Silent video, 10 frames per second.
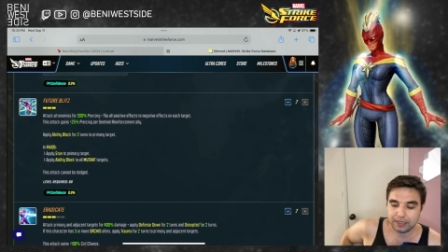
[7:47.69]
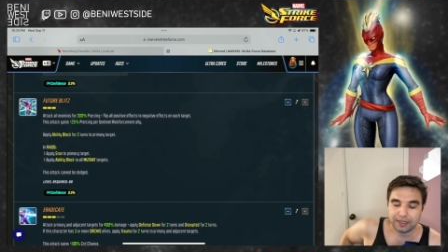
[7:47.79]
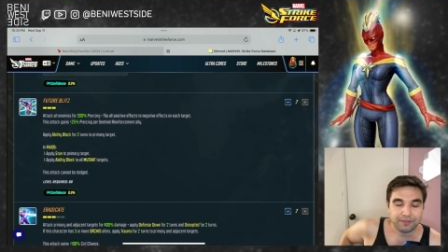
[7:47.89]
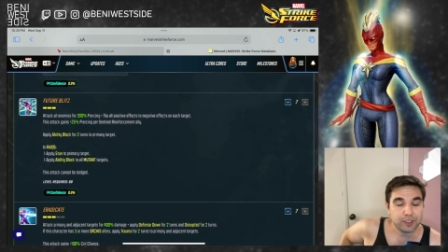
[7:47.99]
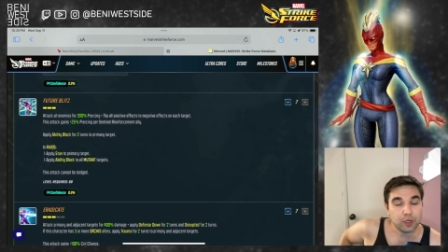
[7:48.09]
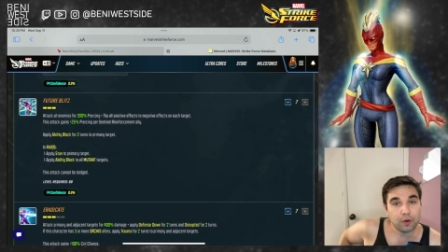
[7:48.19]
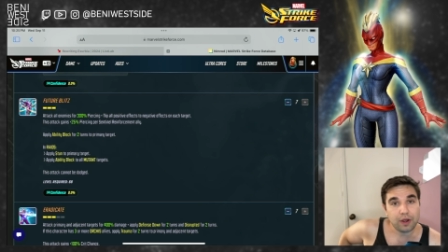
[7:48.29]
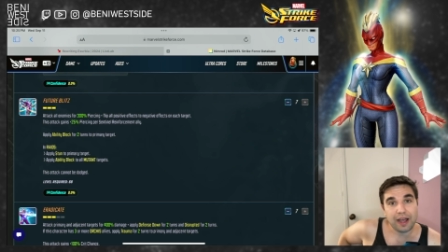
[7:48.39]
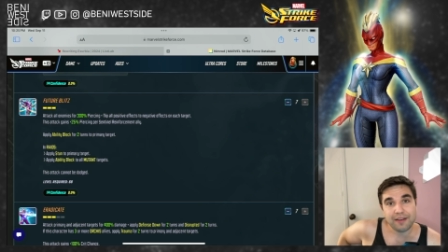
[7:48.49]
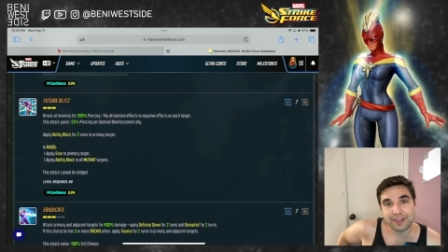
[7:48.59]
If you don't
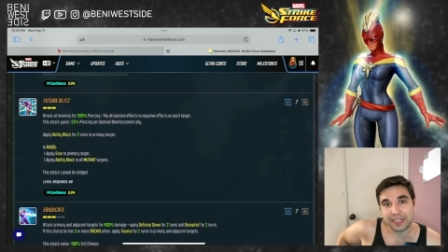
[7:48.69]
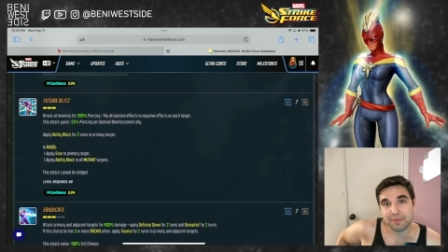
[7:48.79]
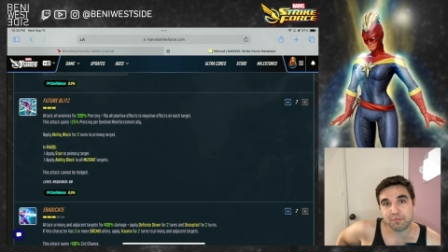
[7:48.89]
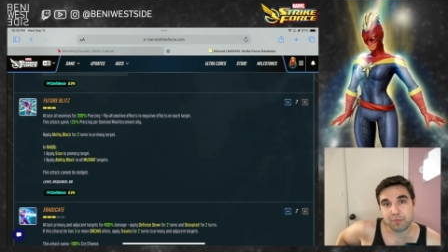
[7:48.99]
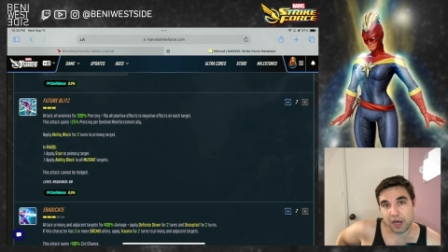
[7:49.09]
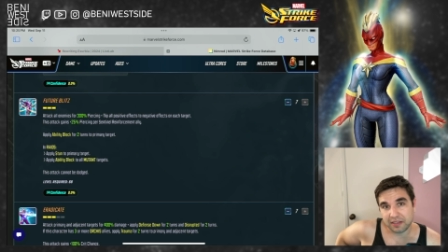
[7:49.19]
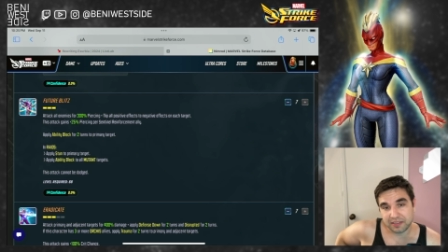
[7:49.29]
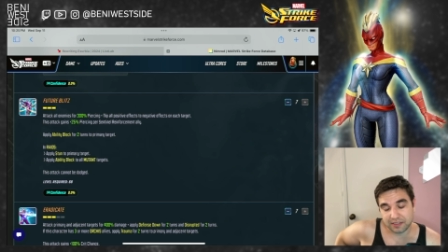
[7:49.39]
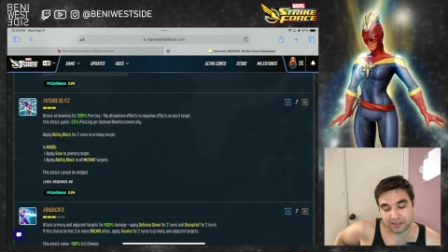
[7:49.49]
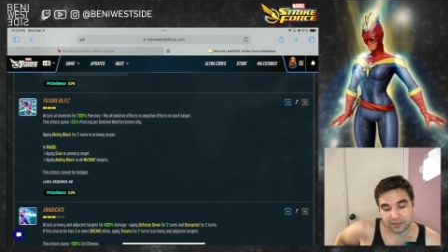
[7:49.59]
have any
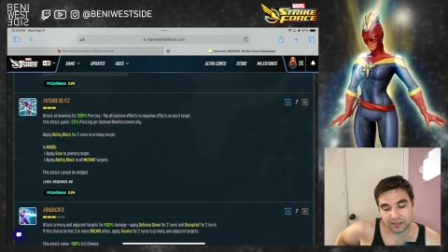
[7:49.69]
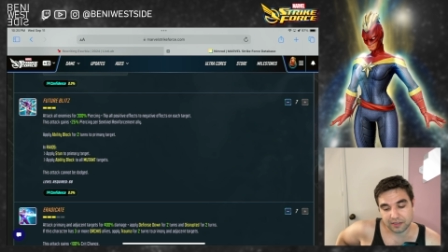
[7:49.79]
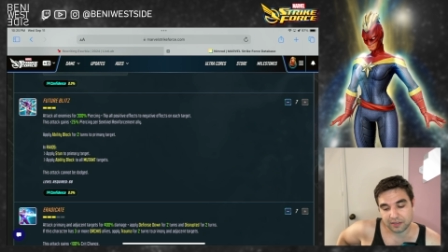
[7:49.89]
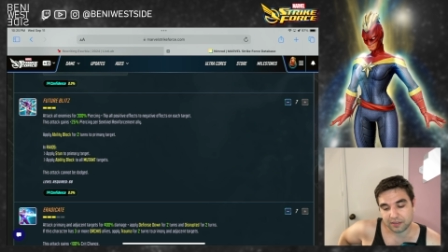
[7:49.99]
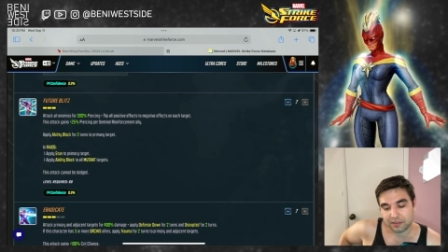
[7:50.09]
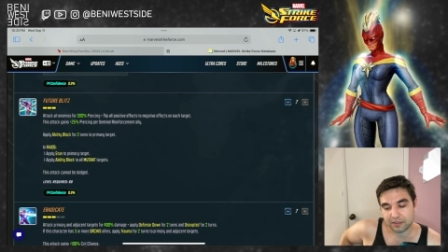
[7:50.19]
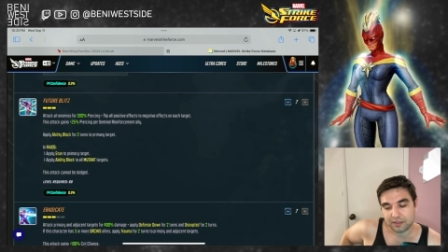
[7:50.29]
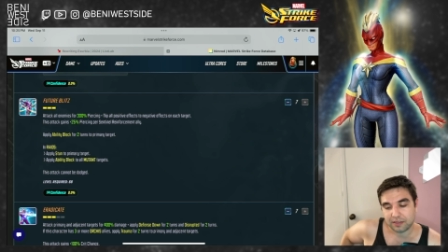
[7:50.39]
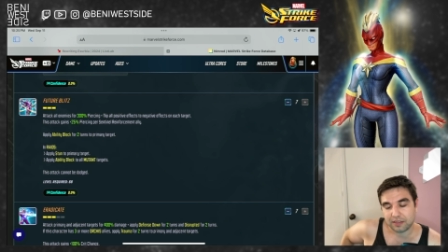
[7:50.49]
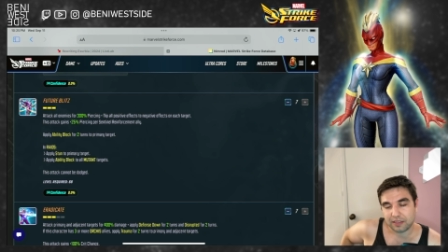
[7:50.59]
bots,
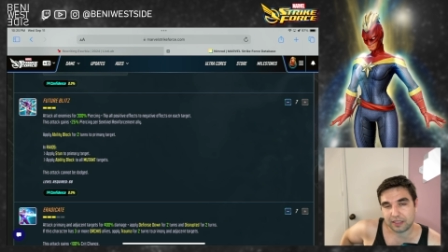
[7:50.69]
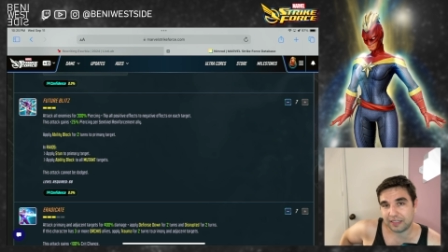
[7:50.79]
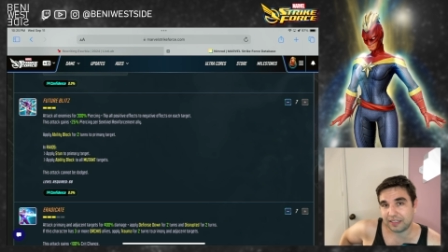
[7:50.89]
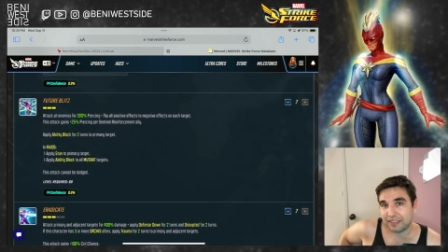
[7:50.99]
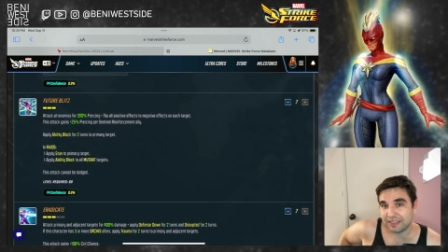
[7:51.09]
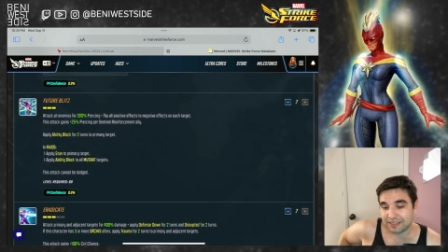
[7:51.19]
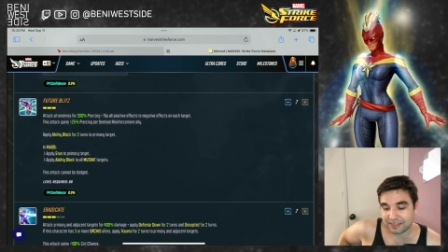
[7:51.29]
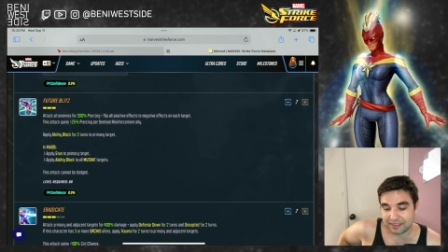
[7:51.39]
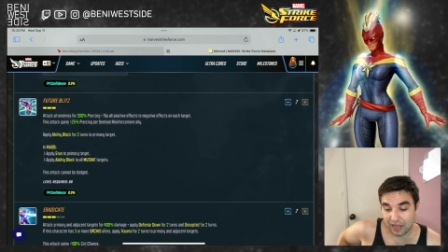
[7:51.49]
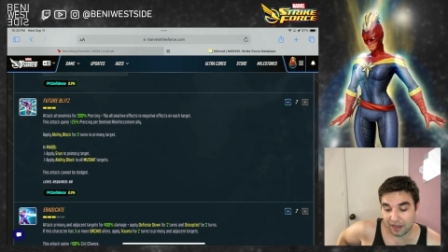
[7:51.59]

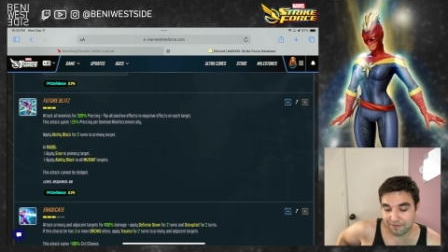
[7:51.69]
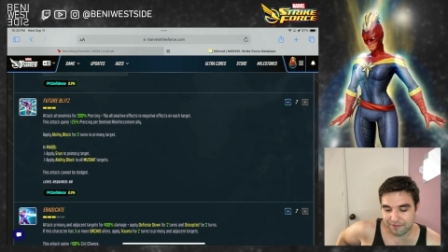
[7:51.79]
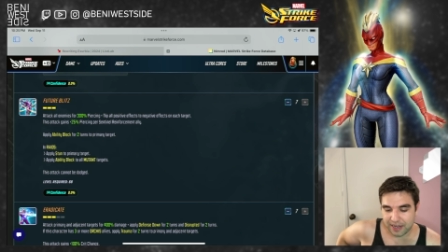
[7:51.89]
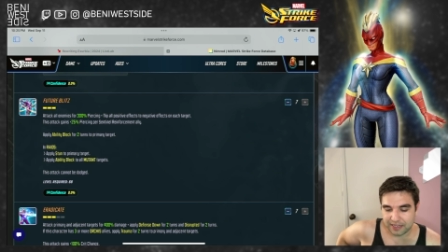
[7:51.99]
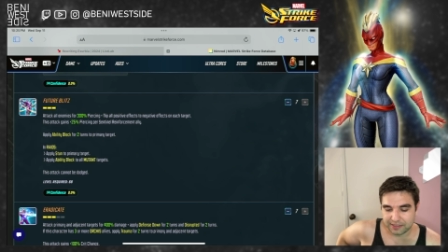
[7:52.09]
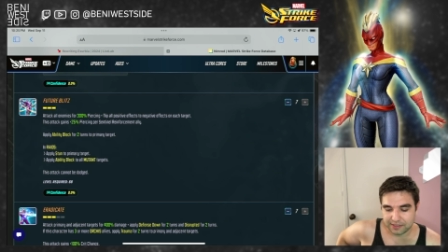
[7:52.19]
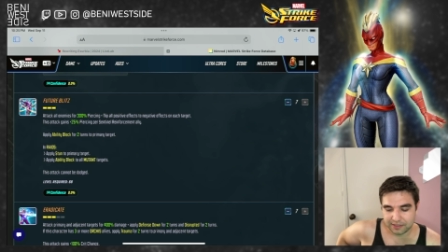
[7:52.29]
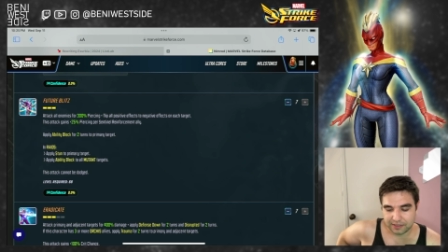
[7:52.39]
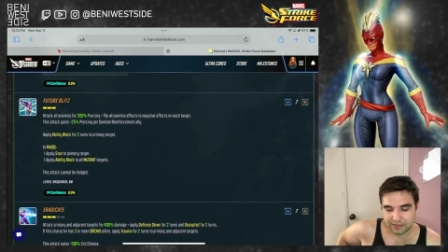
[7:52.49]
he's not fast.